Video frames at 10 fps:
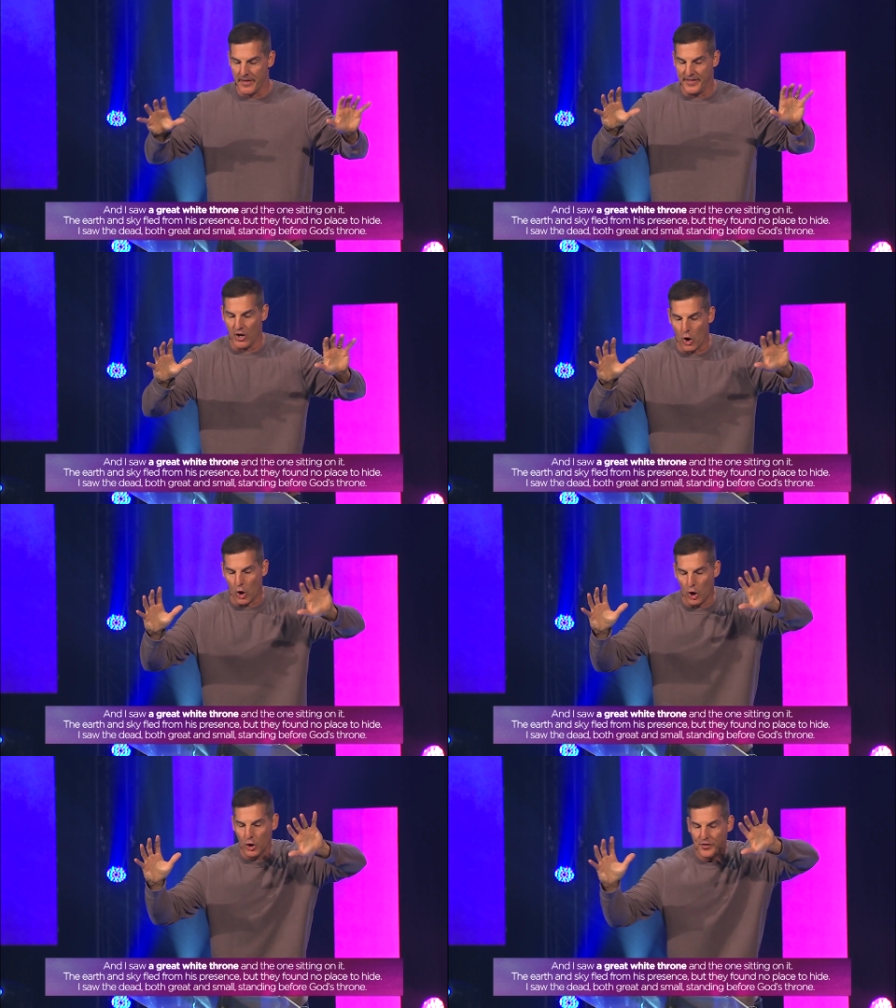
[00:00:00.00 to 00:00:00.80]
The
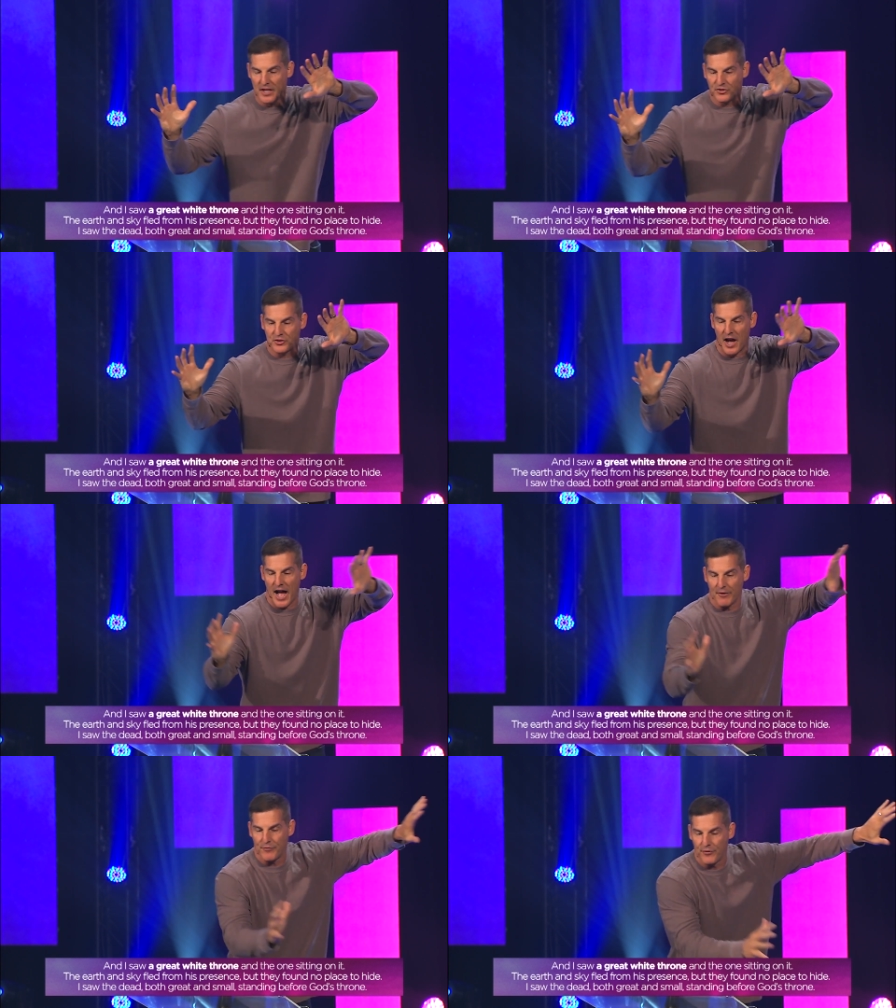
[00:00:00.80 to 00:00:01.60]
earth and
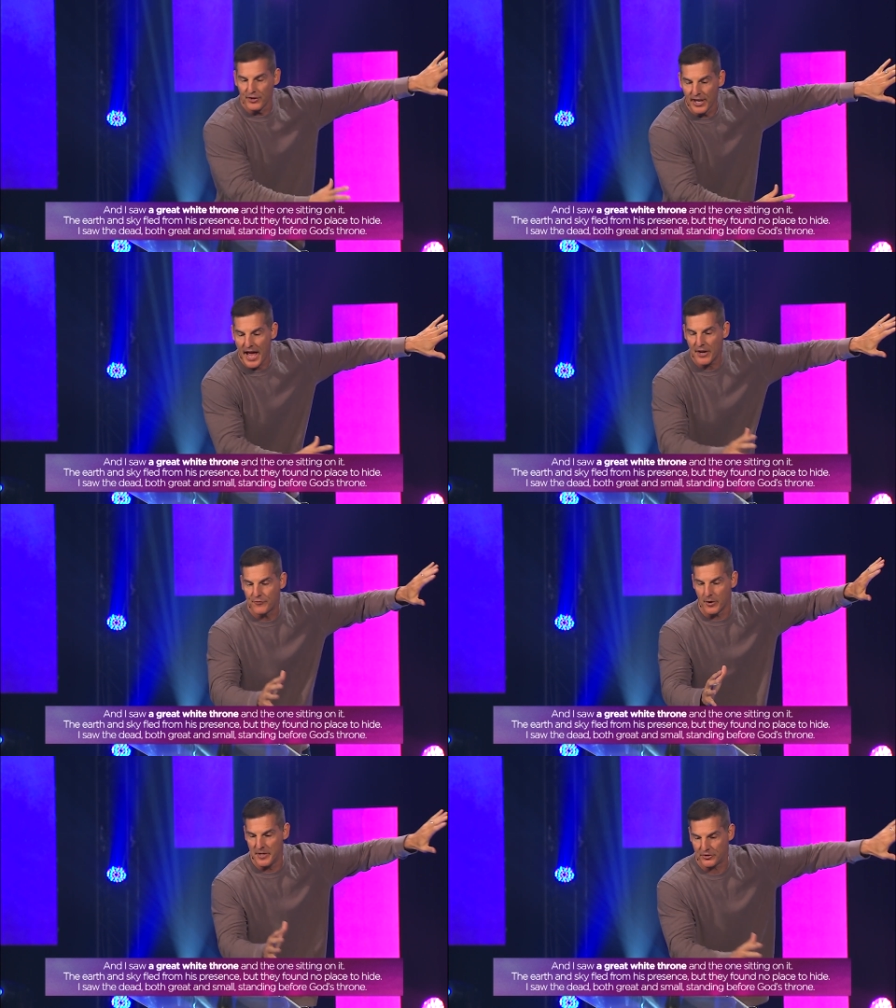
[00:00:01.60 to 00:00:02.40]
sky fled
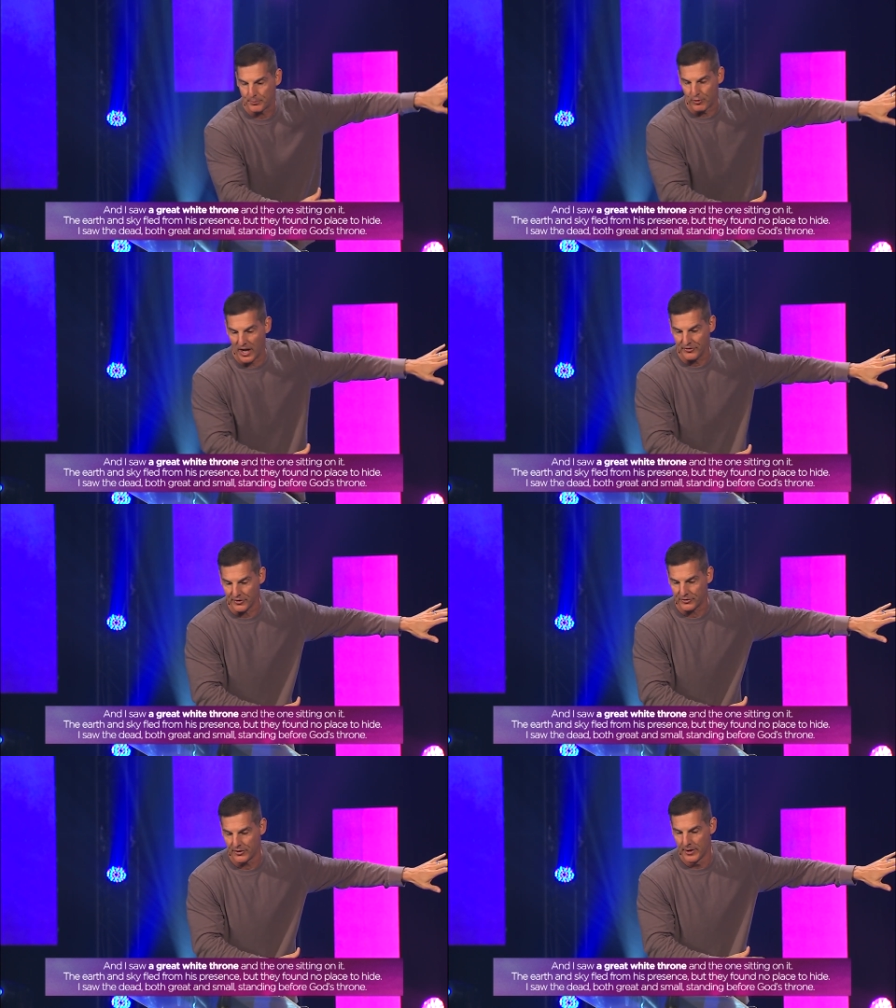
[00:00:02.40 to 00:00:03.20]
from his
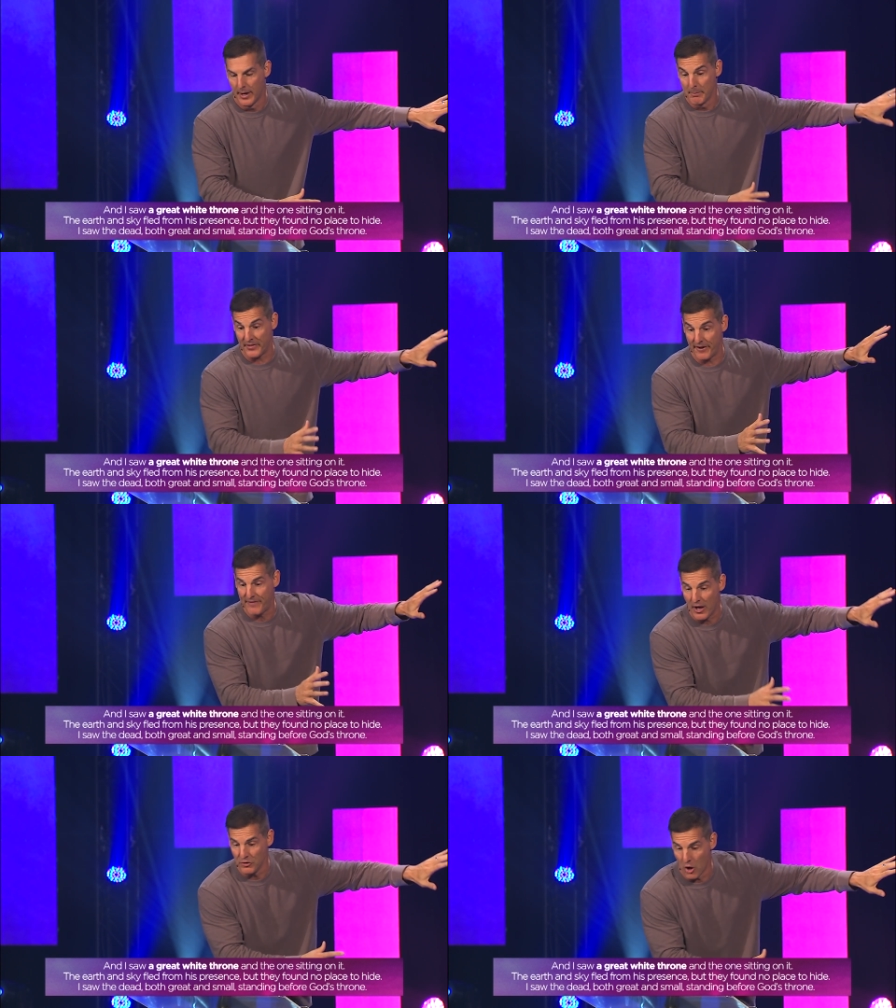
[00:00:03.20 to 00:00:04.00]
presence, but they
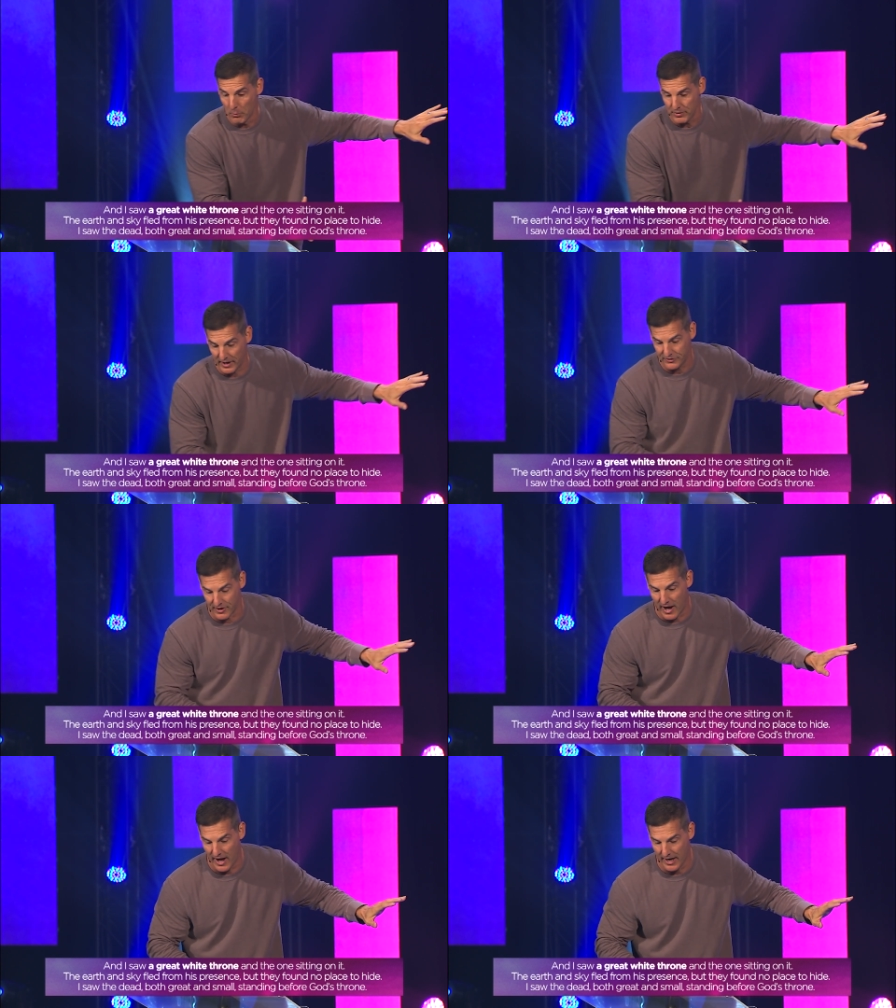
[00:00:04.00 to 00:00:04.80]
found no place
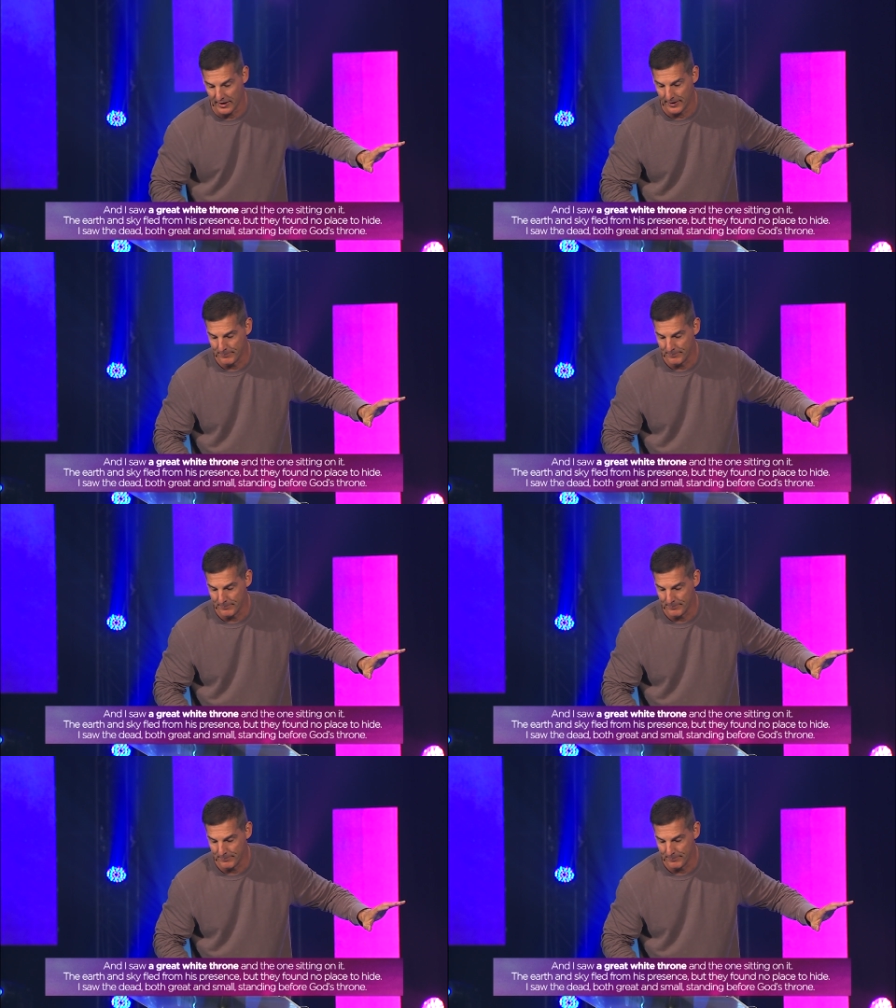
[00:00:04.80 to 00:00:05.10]
to hide.